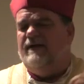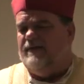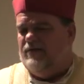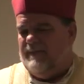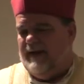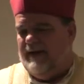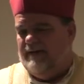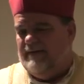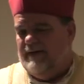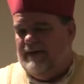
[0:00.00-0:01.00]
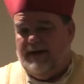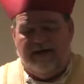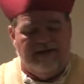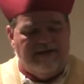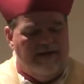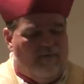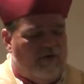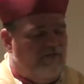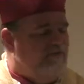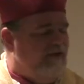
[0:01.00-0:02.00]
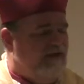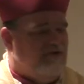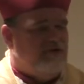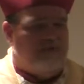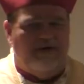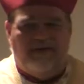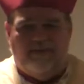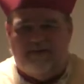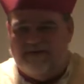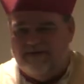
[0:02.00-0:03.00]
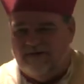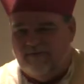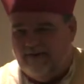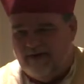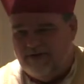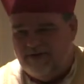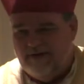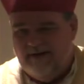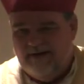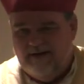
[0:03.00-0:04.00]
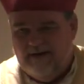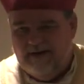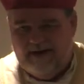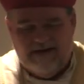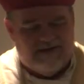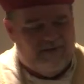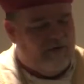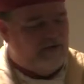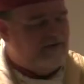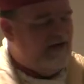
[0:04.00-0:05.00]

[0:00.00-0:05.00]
another demand. It isn't a mortal sin to read the epistle in French. It isn't a mortal